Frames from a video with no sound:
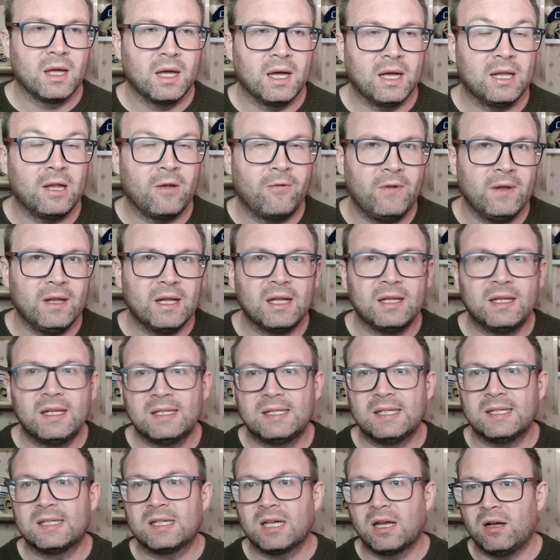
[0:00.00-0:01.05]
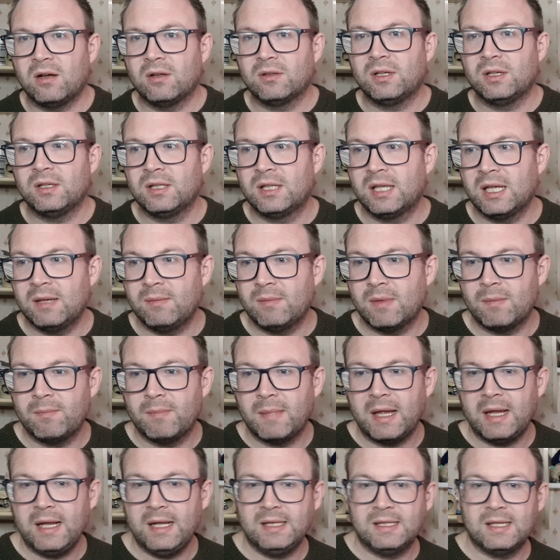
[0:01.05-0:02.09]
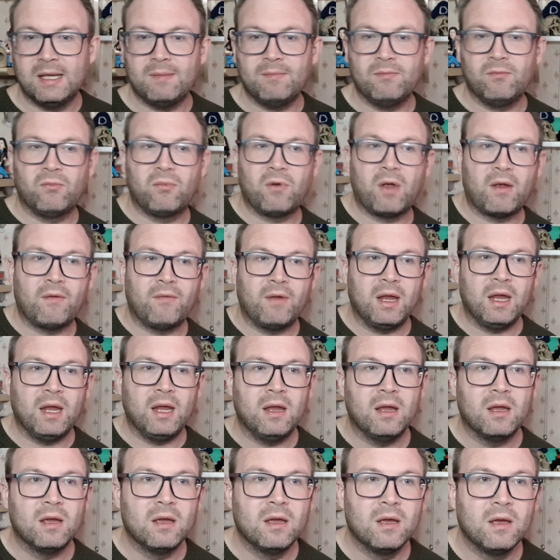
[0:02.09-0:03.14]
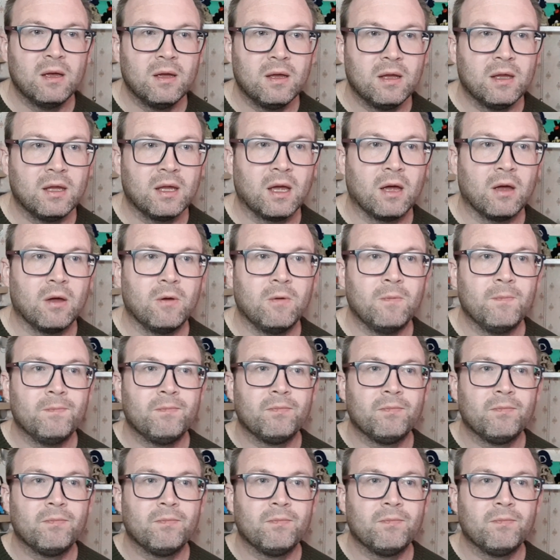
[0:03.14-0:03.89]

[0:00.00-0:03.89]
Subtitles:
and I think that this has hardened him and made him very, you know,